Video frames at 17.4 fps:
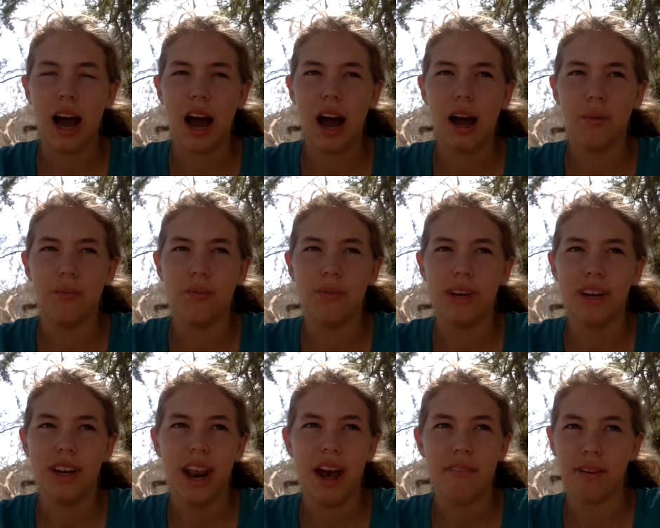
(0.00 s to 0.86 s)
I would
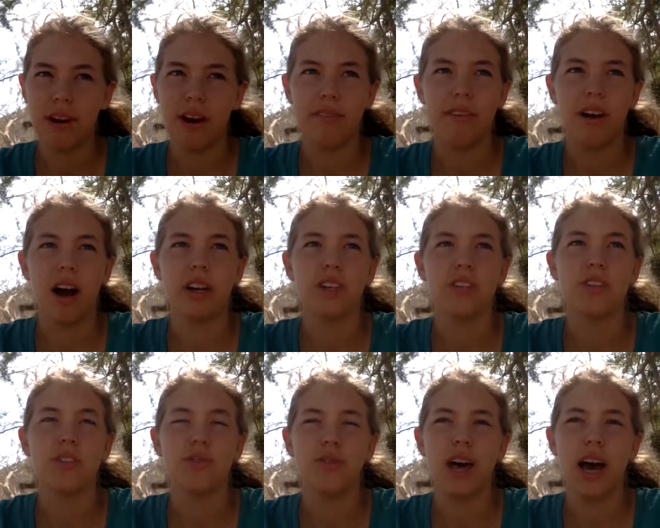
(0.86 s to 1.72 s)
never have gotten to
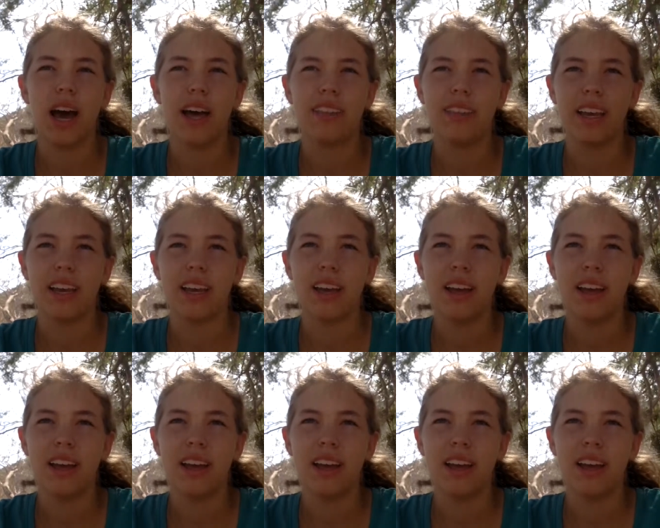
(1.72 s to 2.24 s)
do that, and like